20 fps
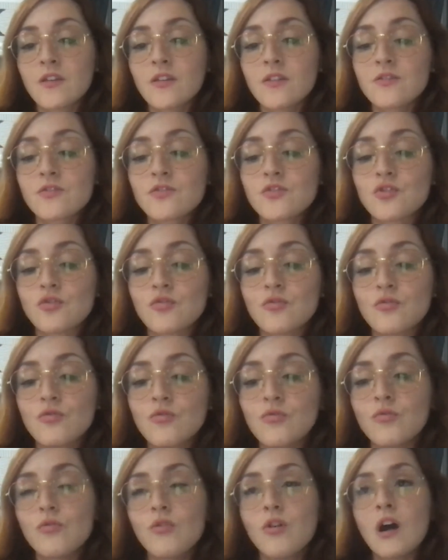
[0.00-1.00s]

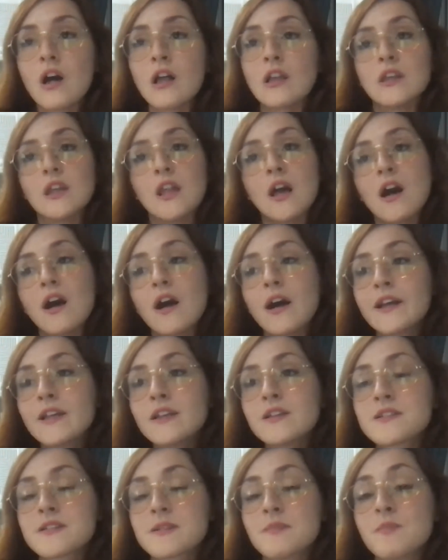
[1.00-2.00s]
to
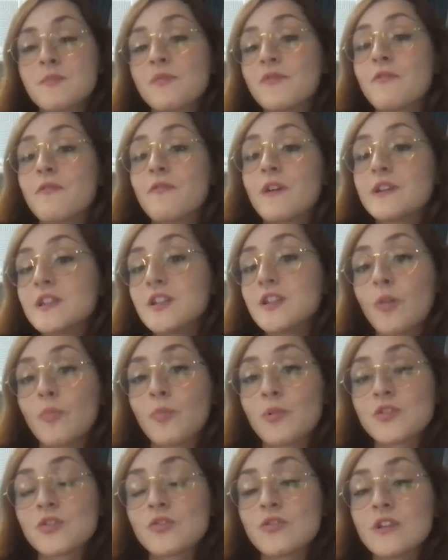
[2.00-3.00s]
align some of the funding
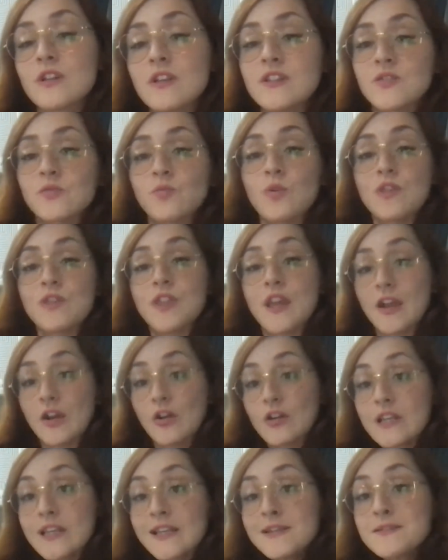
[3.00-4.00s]
opportunities with their
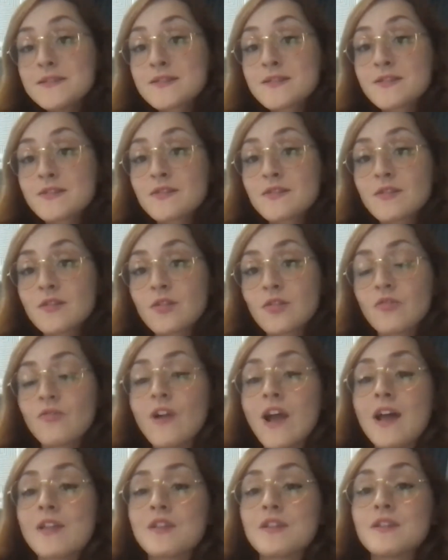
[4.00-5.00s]
needs
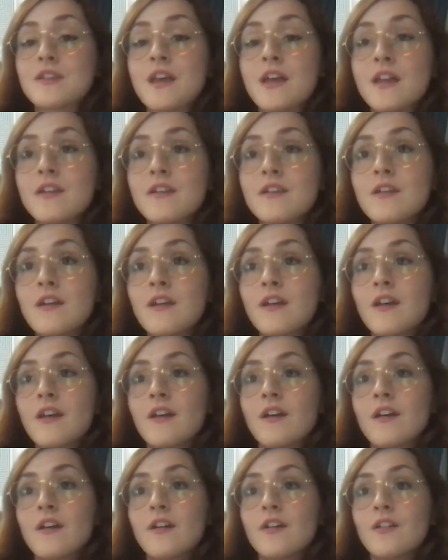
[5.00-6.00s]
rather than,
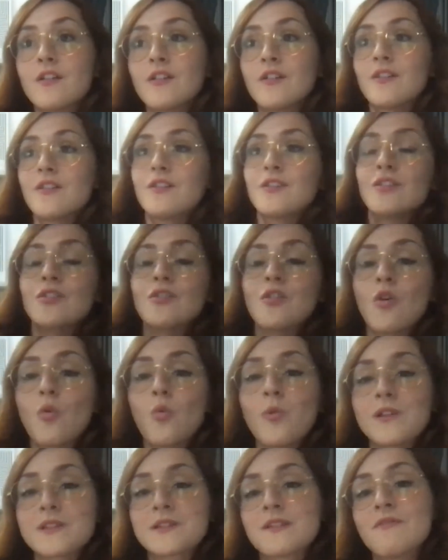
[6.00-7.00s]

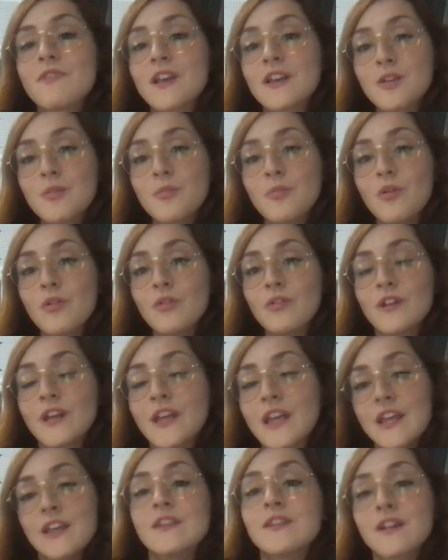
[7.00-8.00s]
what's available
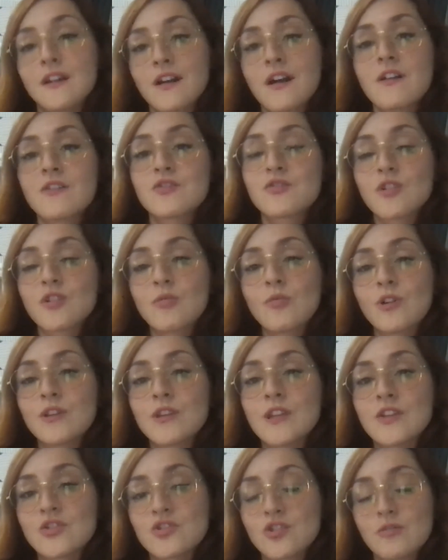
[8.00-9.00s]
in the country where
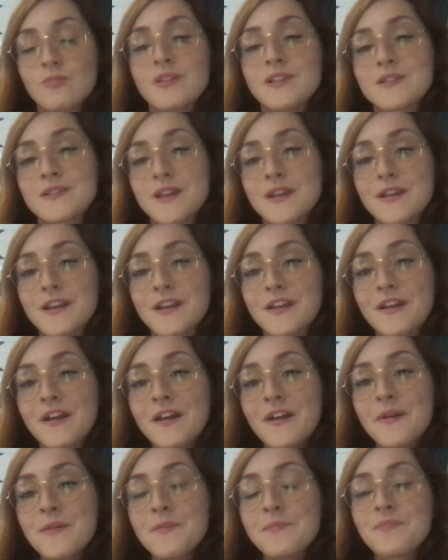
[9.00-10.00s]
they should be studying.
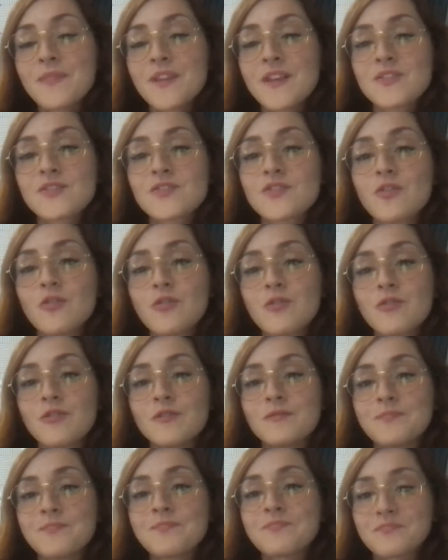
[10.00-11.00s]

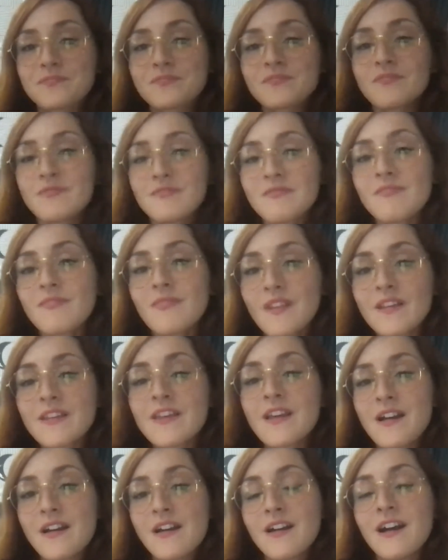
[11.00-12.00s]
So
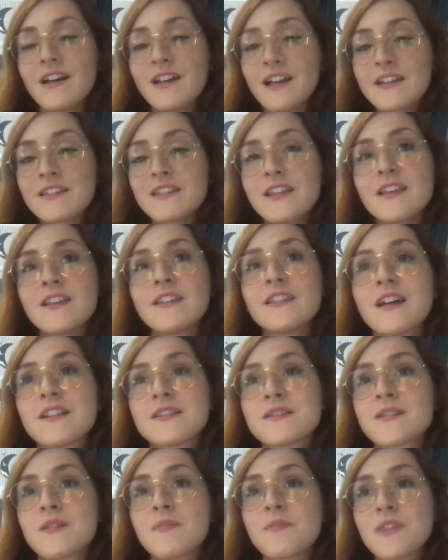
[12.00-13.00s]
yeah, I think
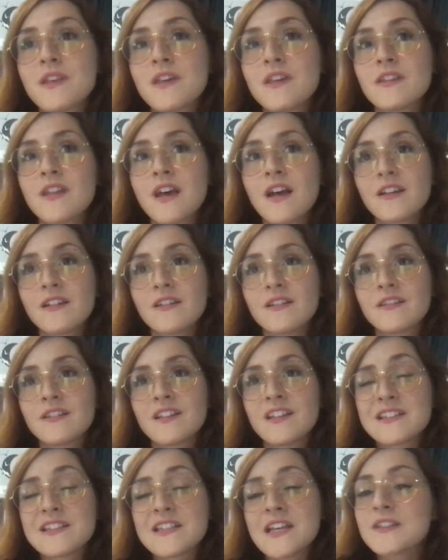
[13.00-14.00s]
that's something that
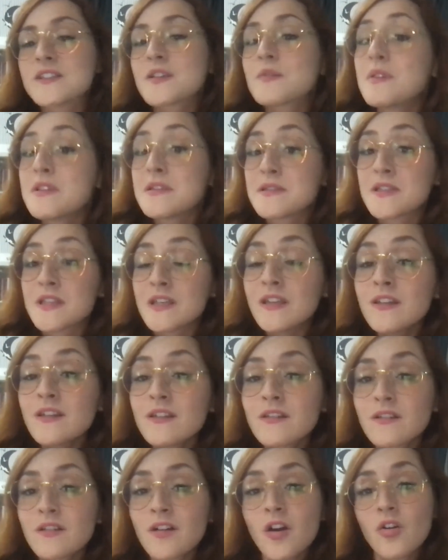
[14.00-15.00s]
is yet to be
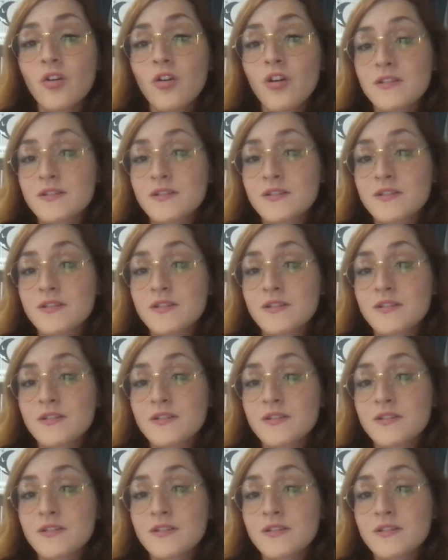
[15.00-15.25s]
seen across